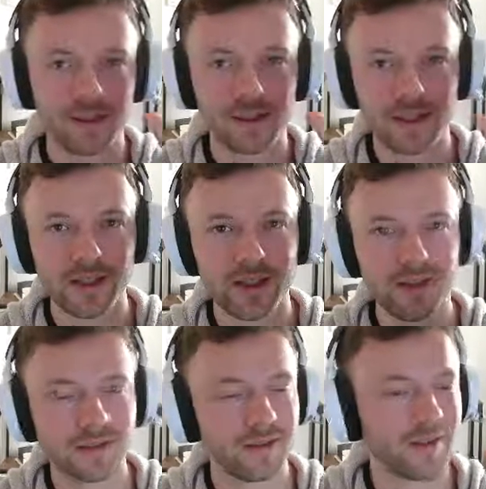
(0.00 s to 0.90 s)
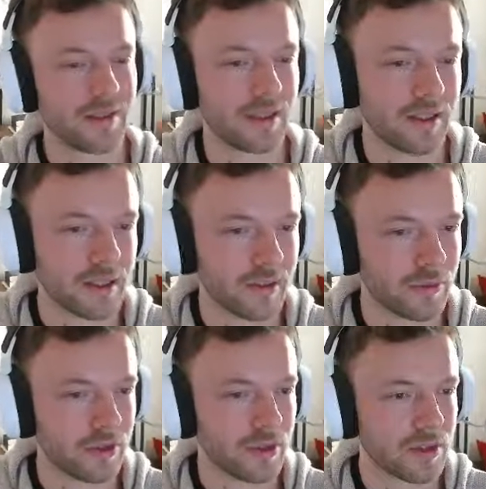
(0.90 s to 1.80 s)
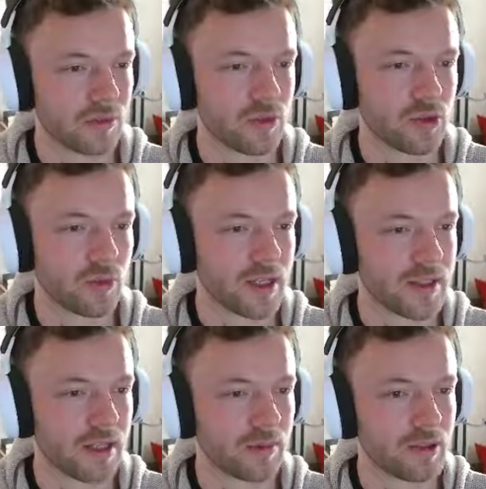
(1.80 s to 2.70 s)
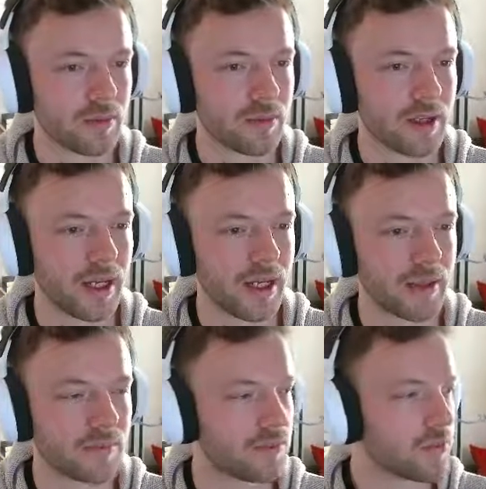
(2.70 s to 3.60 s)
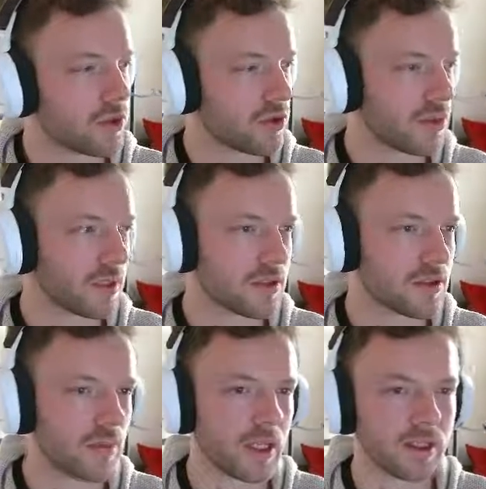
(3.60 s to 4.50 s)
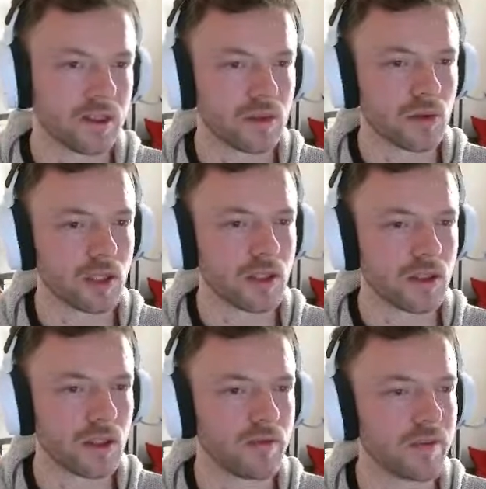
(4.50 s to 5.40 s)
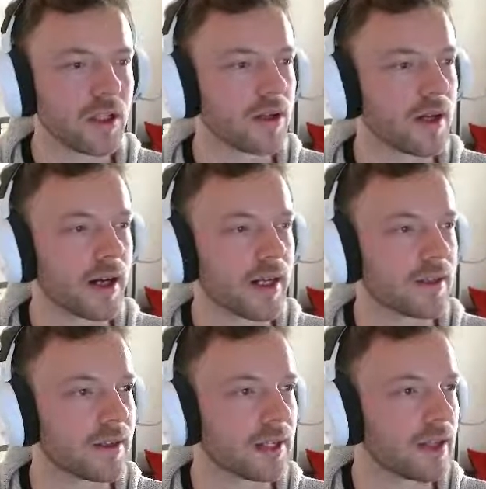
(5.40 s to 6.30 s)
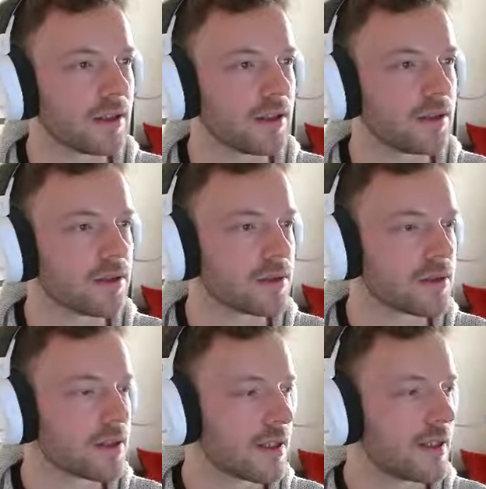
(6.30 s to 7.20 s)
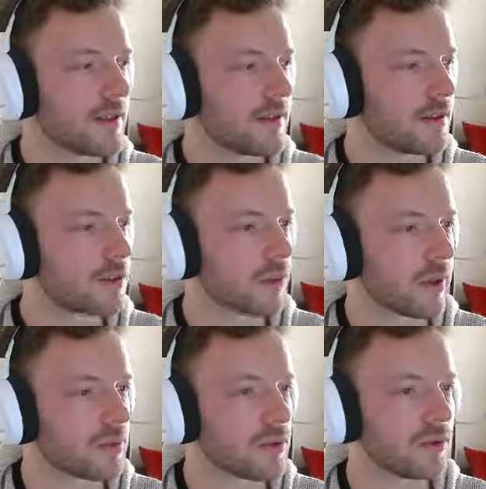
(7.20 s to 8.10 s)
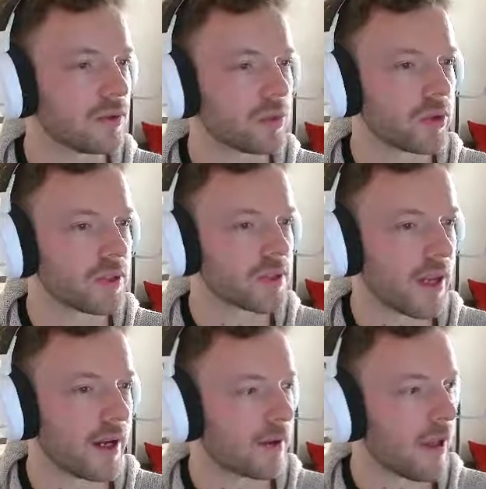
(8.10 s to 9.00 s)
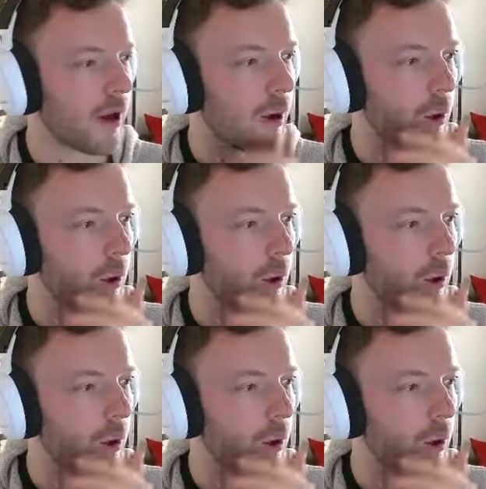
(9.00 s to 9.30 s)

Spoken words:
Hi there, I'm Ross from 2 Minute Tabletop, and I just wanted to make this quick and dirty video guide on how to use this web tool to print out our